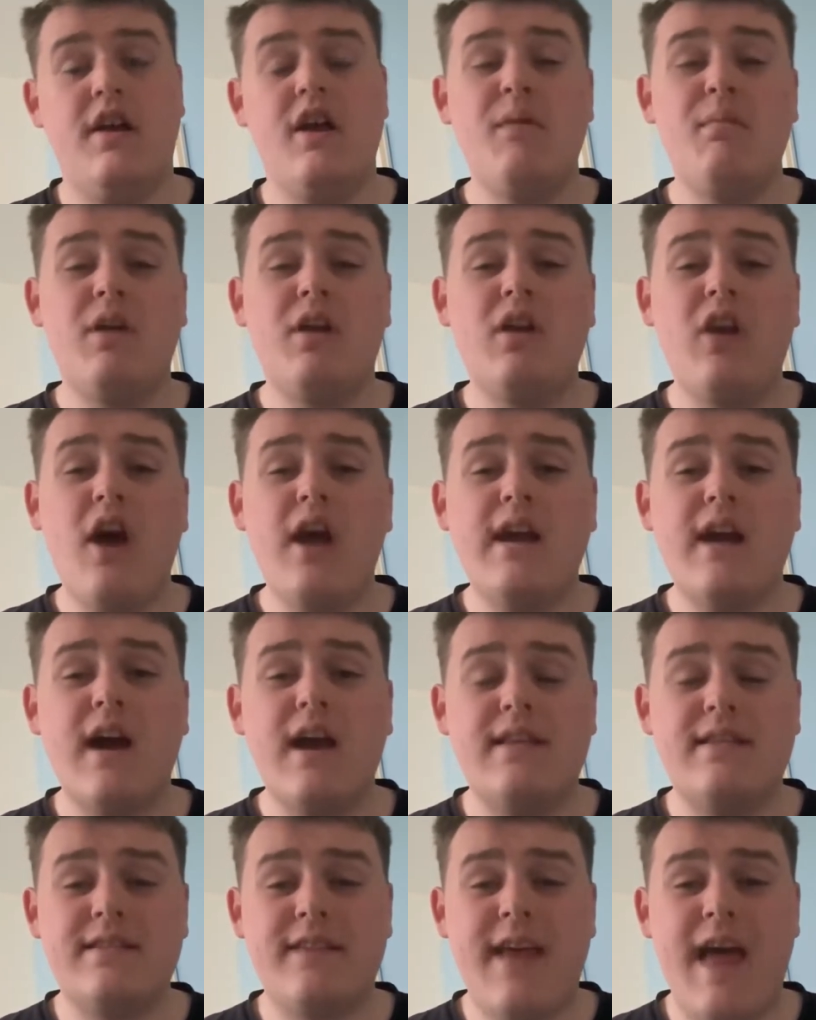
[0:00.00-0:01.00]
But like I
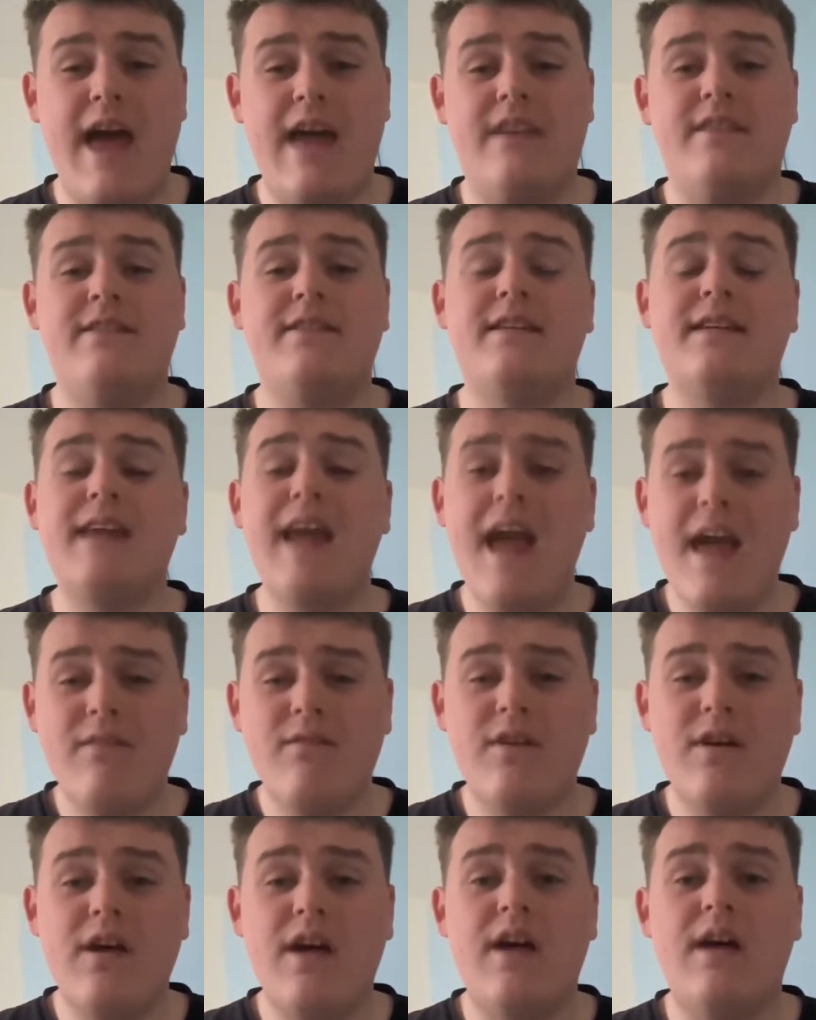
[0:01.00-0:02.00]
said, to get
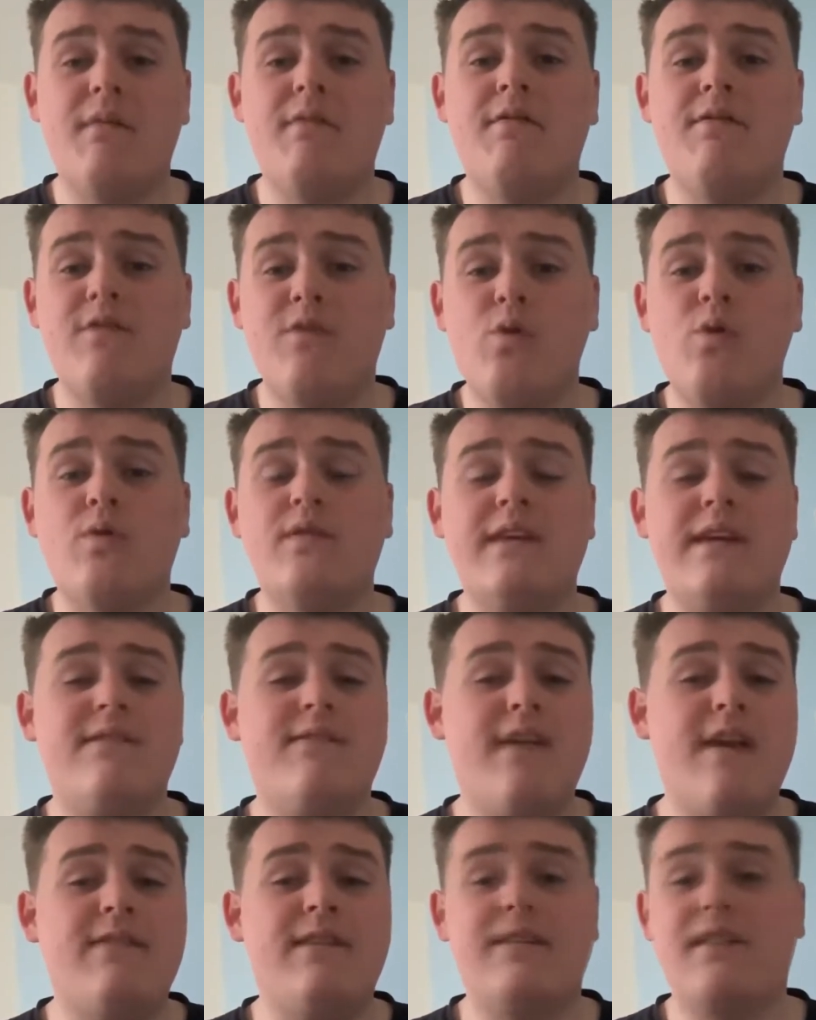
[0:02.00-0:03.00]
the 40,
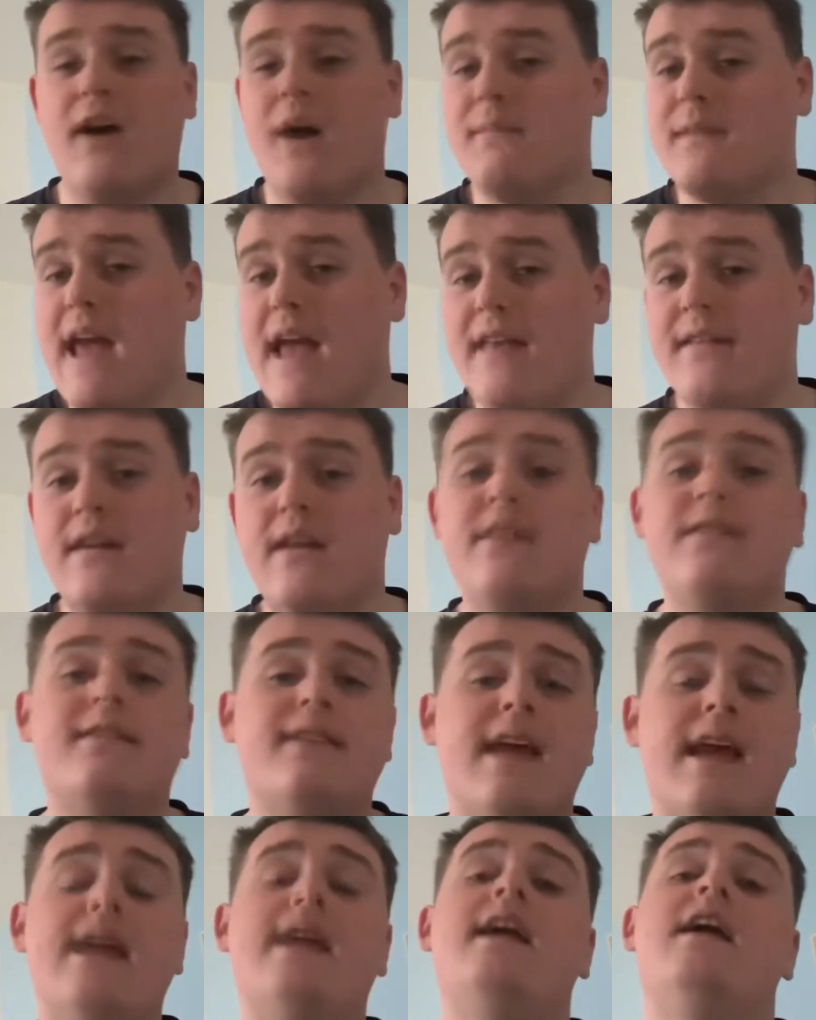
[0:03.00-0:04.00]
50 times gains that you
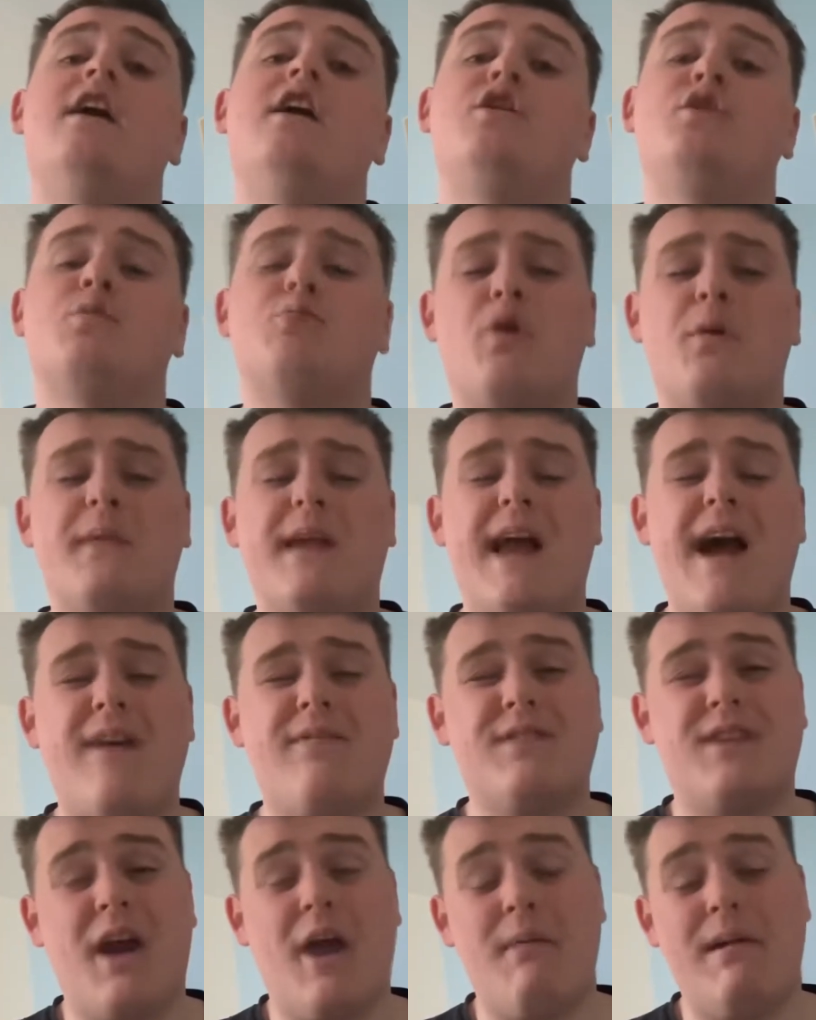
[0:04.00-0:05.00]
see, you'll probably have
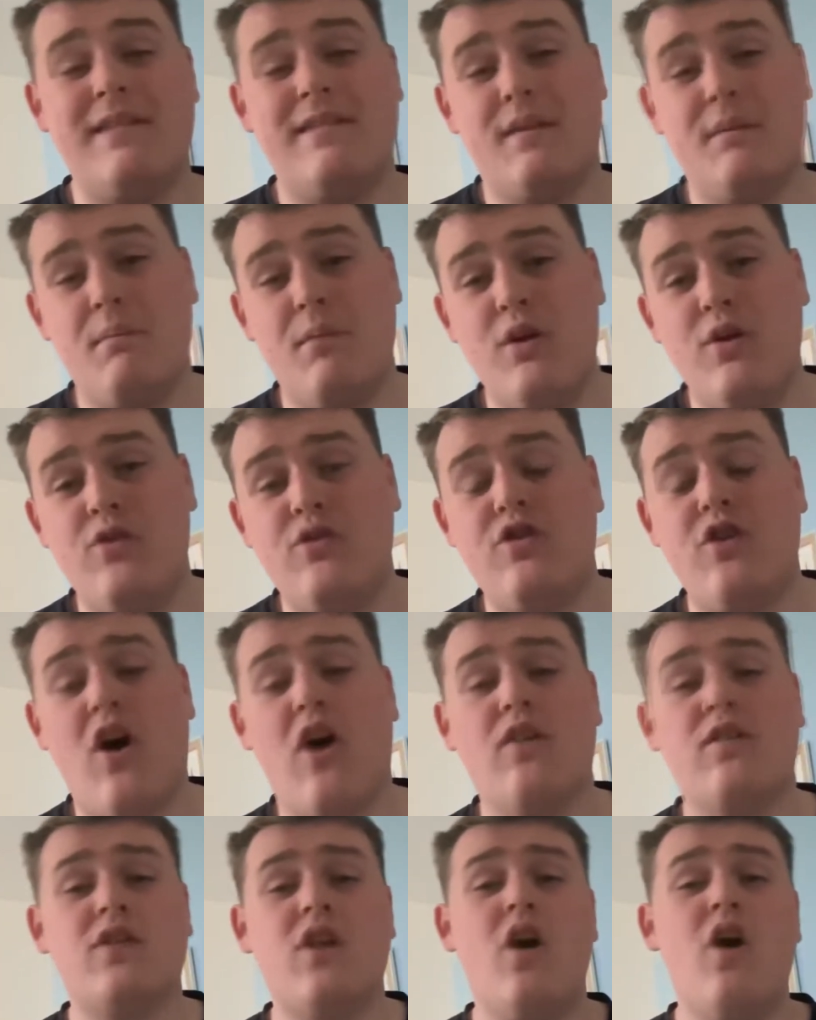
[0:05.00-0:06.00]
to go into
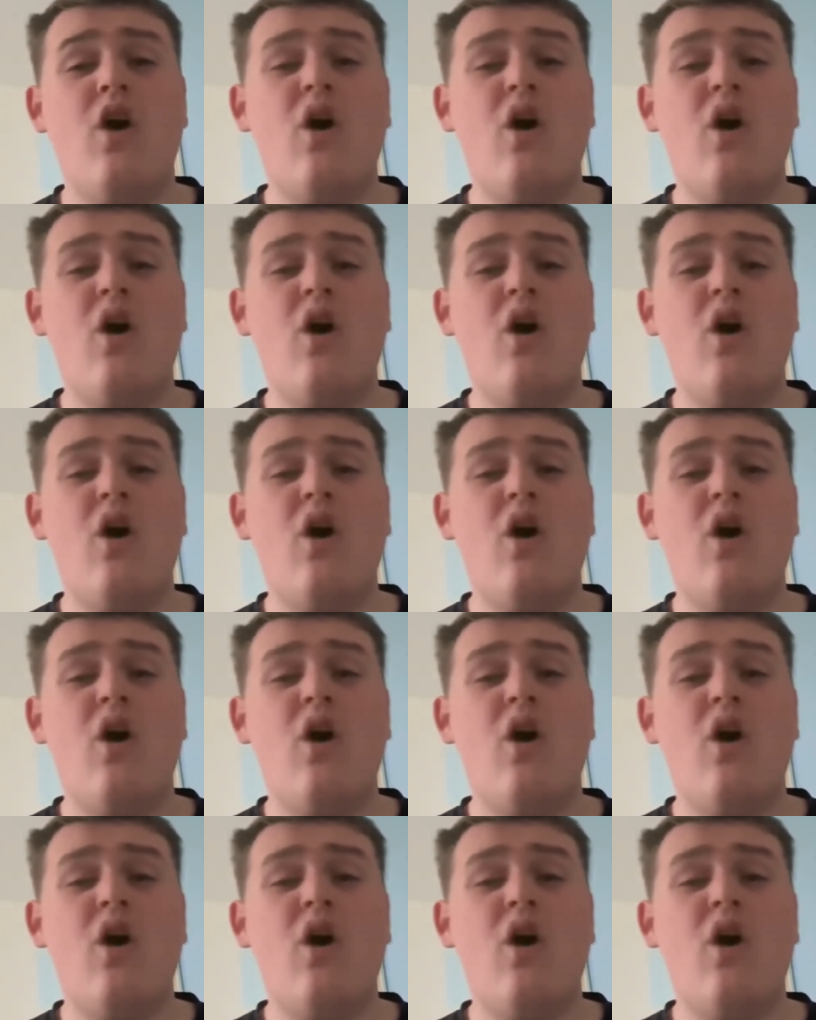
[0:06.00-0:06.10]
moonshots.